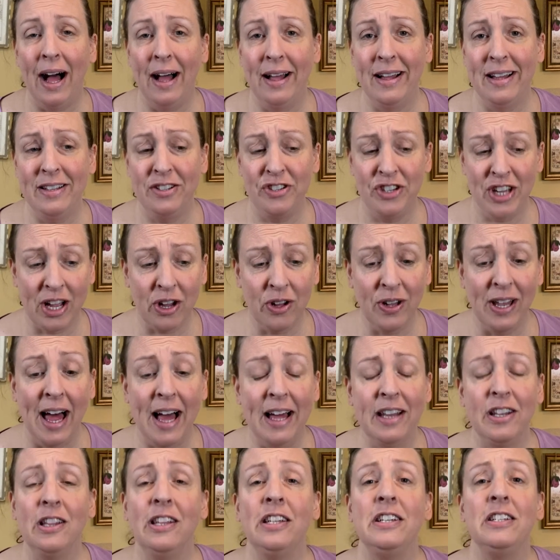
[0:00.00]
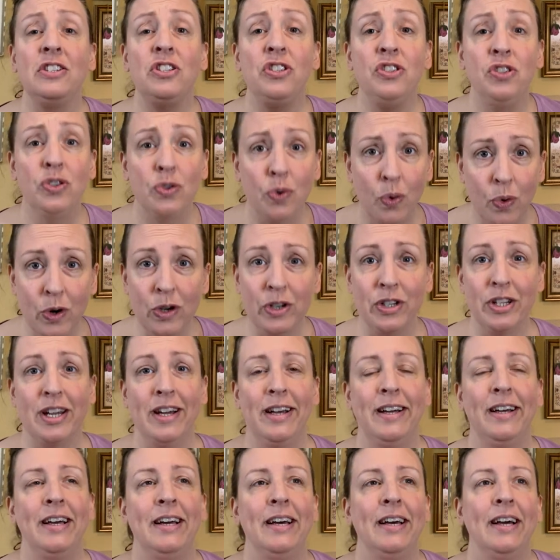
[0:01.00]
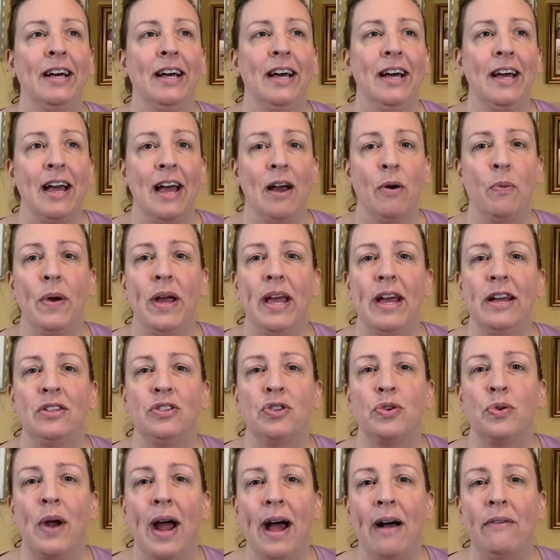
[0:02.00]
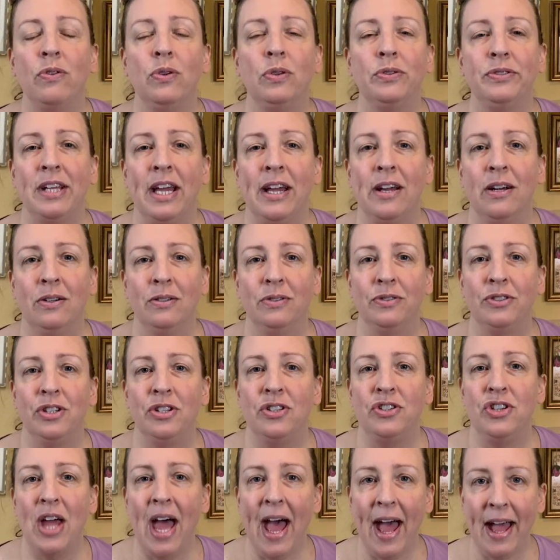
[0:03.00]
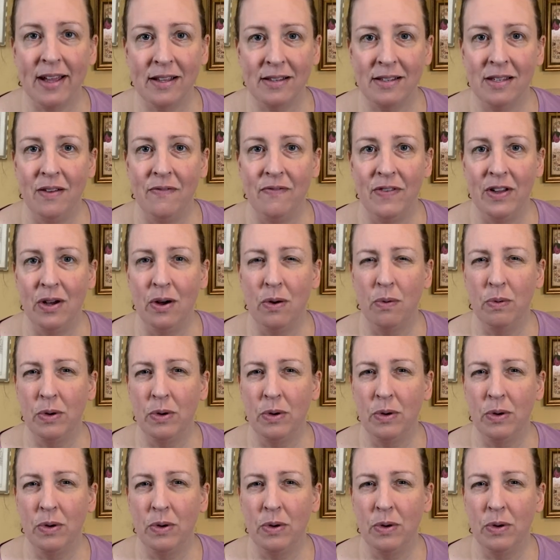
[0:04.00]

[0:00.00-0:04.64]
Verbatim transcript: at Jekyll Island, Georgia, and we had traveled down to Jacksonville,